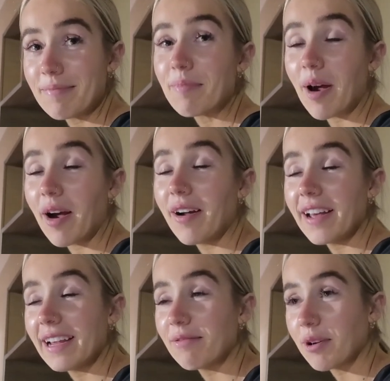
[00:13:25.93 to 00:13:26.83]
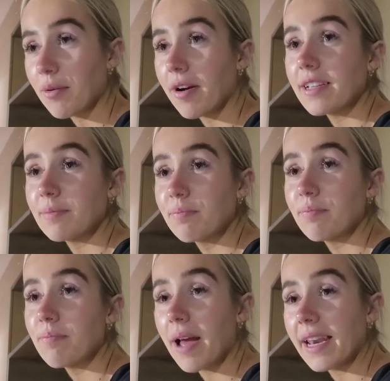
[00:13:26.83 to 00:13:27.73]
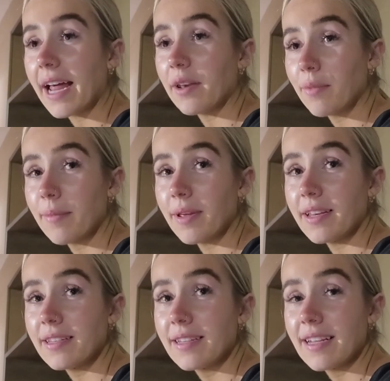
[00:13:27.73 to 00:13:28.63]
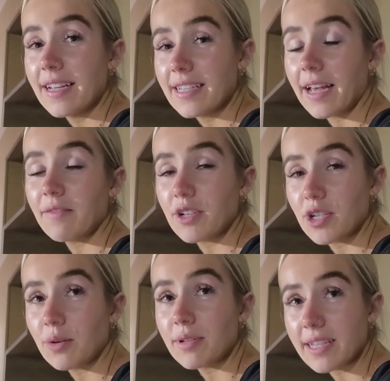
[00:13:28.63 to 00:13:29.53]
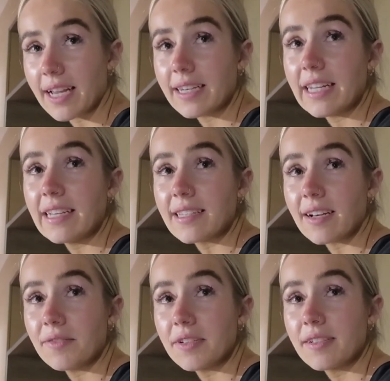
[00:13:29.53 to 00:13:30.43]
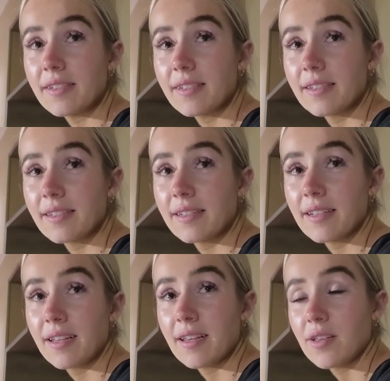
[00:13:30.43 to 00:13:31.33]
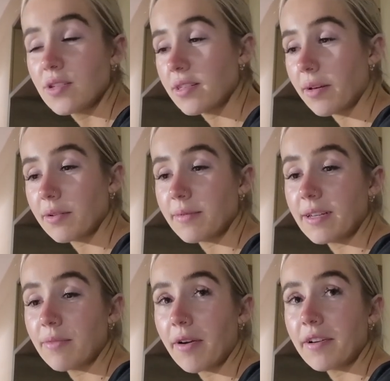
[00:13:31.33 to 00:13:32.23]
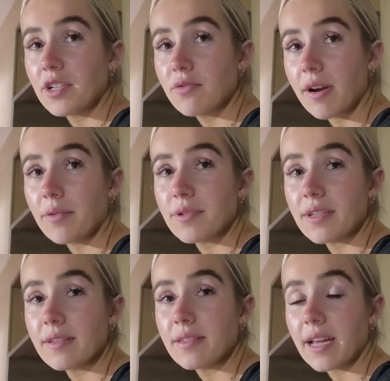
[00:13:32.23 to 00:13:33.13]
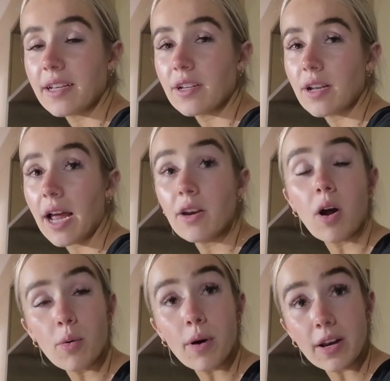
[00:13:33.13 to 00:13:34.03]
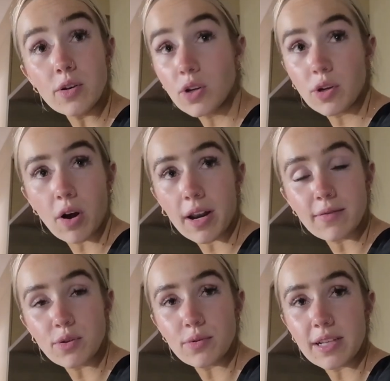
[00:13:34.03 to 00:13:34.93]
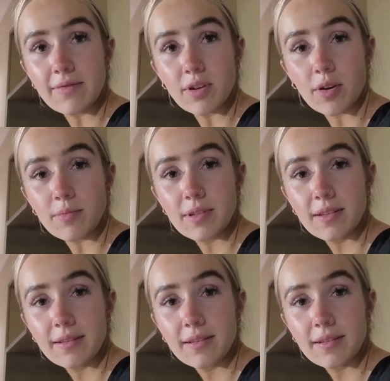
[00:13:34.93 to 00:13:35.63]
But it requires men and women to have their shoulders and knees covered. So that would mean wearing trousers and you can't have short sleeve tops.